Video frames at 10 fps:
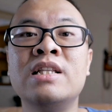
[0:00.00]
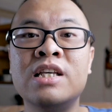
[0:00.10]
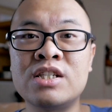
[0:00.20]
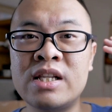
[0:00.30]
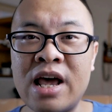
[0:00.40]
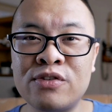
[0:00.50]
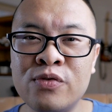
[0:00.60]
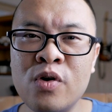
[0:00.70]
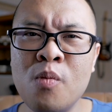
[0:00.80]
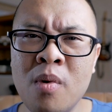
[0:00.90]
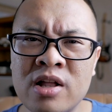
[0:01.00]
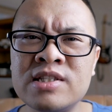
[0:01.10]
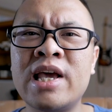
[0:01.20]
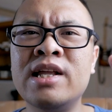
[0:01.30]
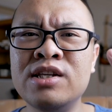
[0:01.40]
In these last few
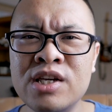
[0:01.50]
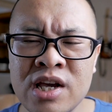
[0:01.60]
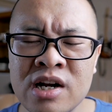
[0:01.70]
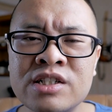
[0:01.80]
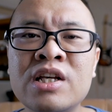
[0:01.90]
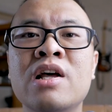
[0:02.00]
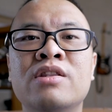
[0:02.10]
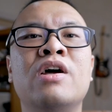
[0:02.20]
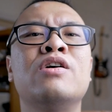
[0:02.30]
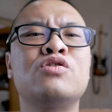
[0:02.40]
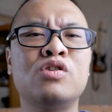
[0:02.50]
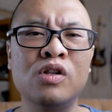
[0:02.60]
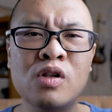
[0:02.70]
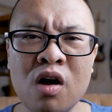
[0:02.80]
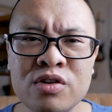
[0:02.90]
months and years, there's
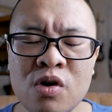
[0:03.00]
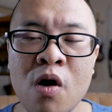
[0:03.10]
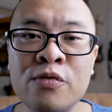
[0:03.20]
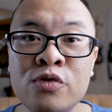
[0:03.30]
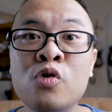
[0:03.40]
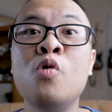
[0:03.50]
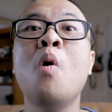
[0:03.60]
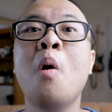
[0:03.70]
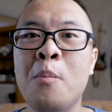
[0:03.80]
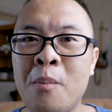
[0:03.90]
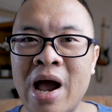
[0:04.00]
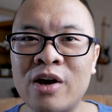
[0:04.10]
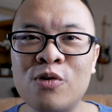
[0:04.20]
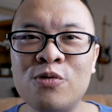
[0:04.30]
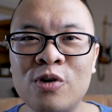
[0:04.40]
lots of new
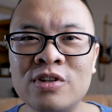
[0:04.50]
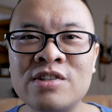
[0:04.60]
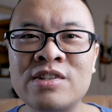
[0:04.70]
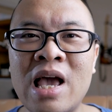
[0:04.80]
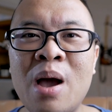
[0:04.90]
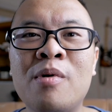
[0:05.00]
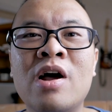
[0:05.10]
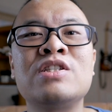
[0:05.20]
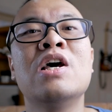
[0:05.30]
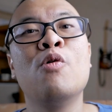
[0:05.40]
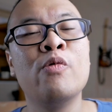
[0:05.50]
Micro Four Thirds cameras.